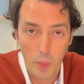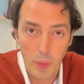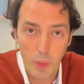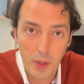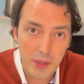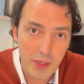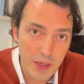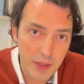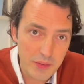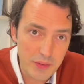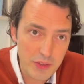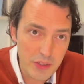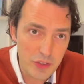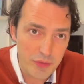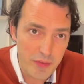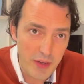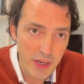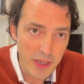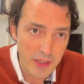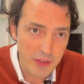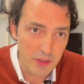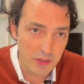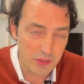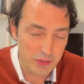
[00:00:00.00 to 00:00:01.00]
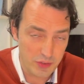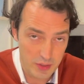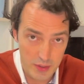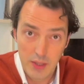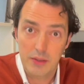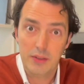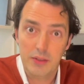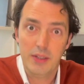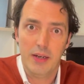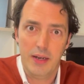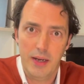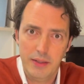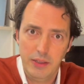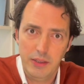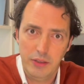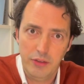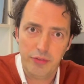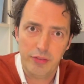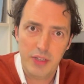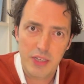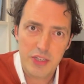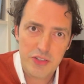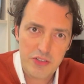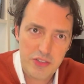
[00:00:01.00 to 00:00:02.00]
What are these factors? The high
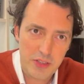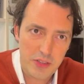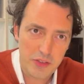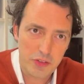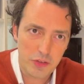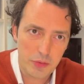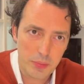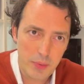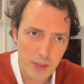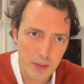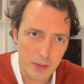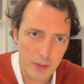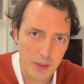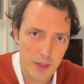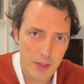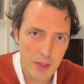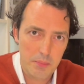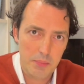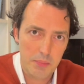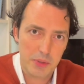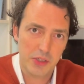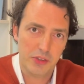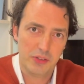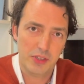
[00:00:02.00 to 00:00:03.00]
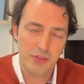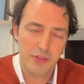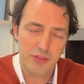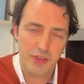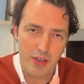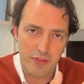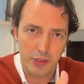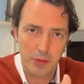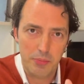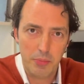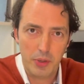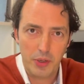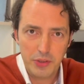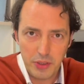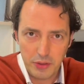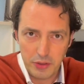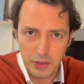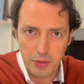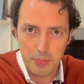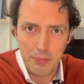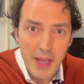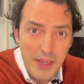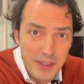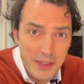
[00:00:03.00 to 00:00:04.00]
inflation as well. Because if you have the money on your
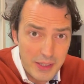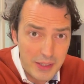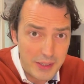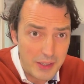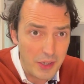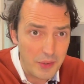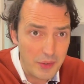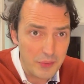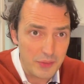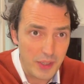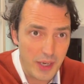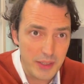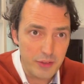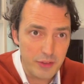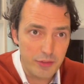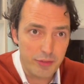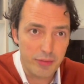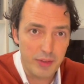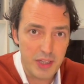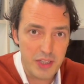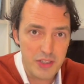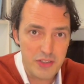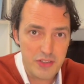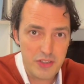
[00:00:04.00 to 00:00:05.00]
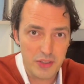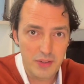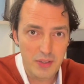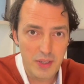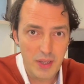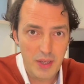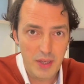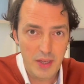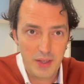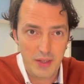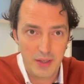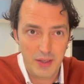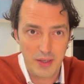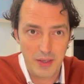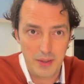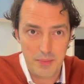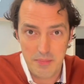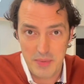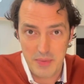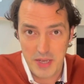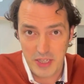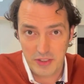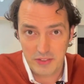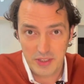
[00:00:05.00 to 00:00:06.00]
bank account, high inflation
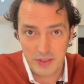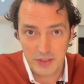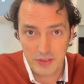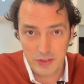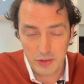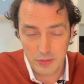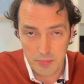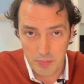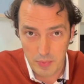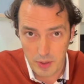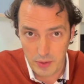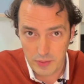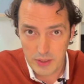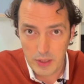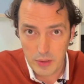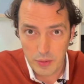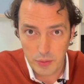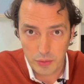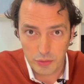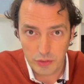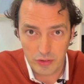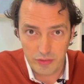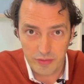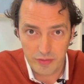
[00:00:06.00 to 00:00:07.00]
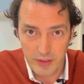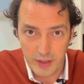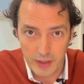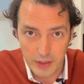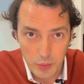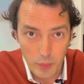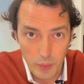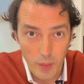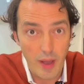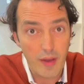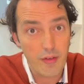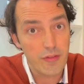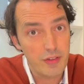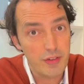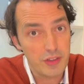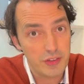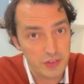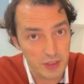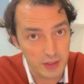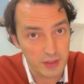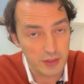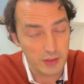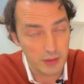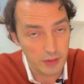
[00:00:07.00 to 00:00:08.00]
makes that your money loses value every
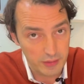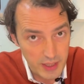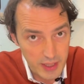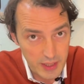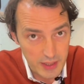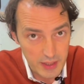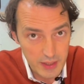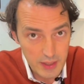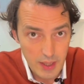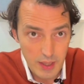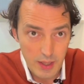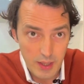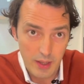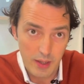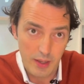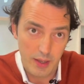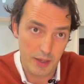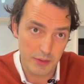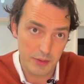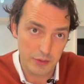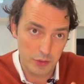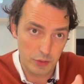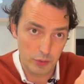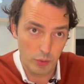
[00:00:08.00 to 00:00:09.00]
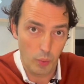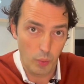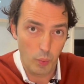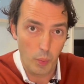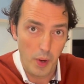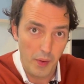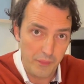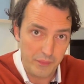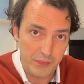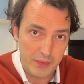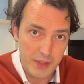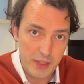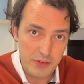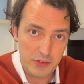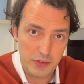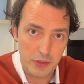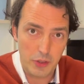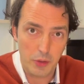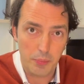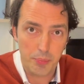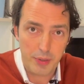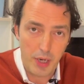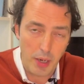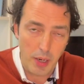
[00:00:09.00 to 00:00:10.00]
single day, and you don't want that. So
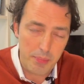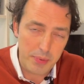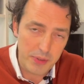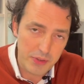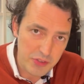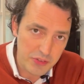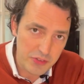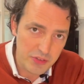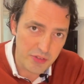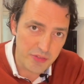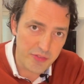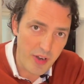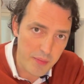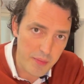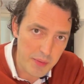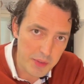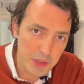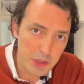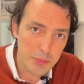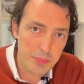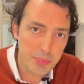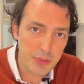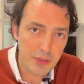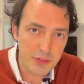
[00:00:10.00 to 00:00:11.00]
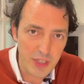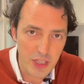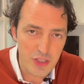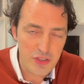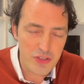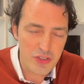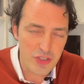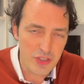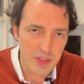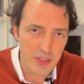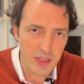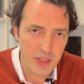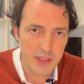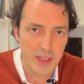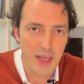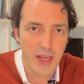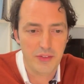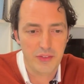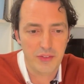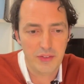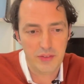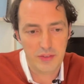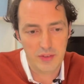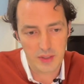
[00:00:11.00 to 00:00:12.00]
property is a very good protection
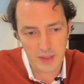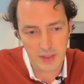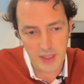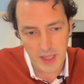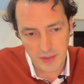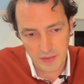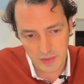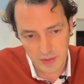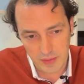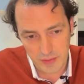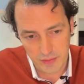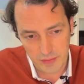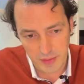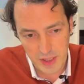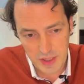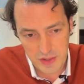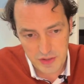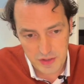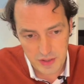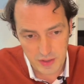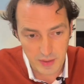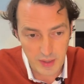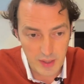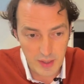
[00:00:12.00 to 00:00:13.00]
against inflation.